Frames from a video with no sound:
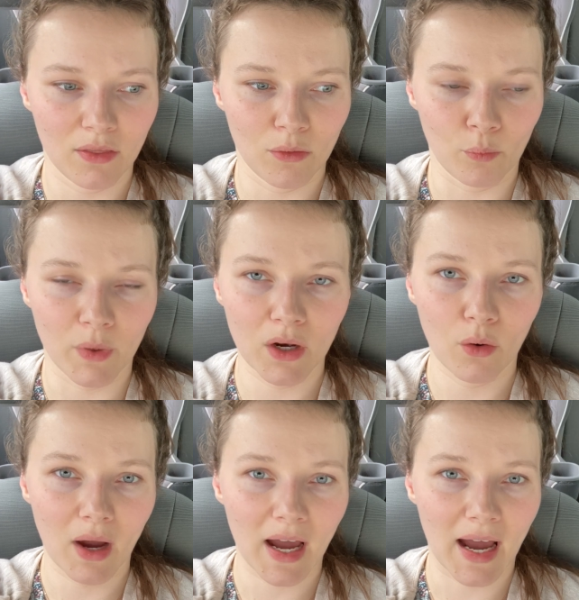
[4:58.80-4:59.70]
We
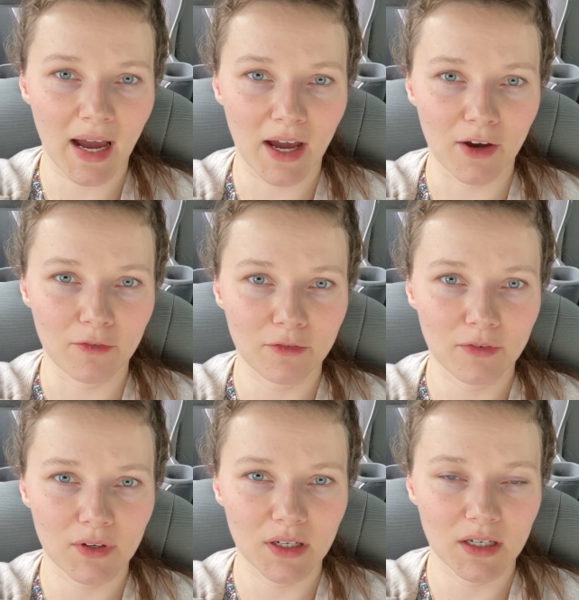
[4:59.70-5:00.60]
don't have
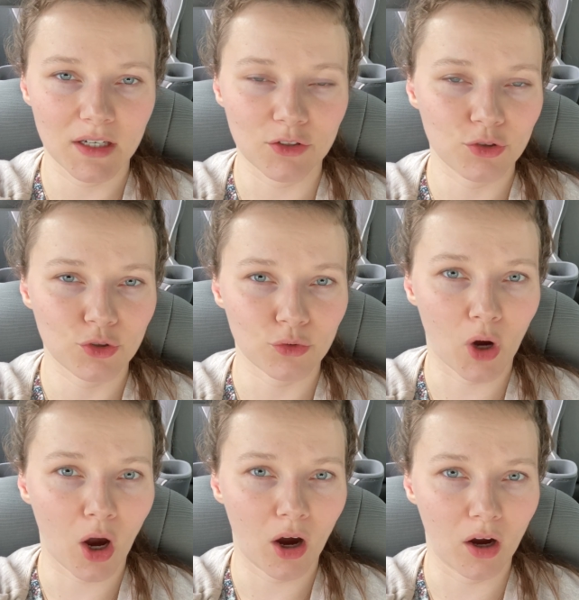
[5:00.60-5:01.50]
a
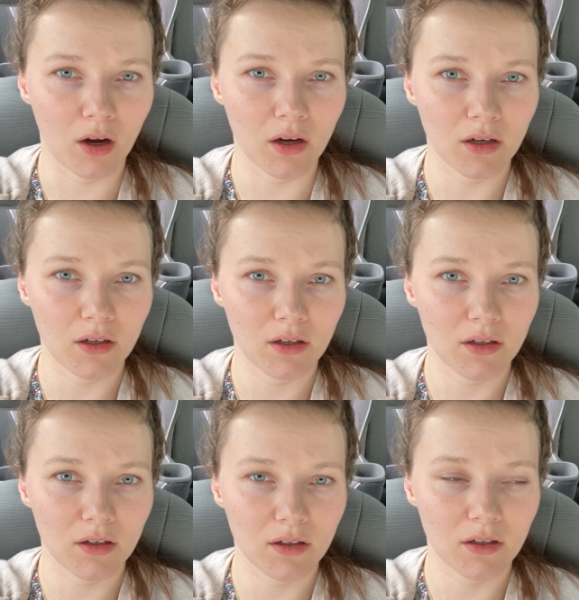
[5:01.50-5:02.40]
strong
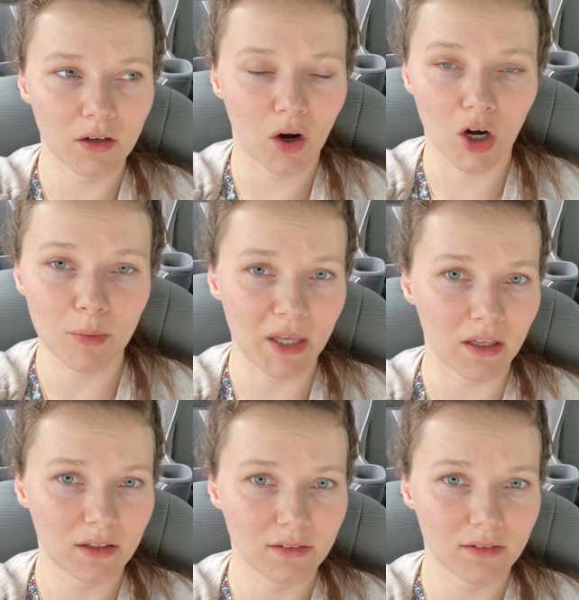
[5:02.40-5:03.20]
army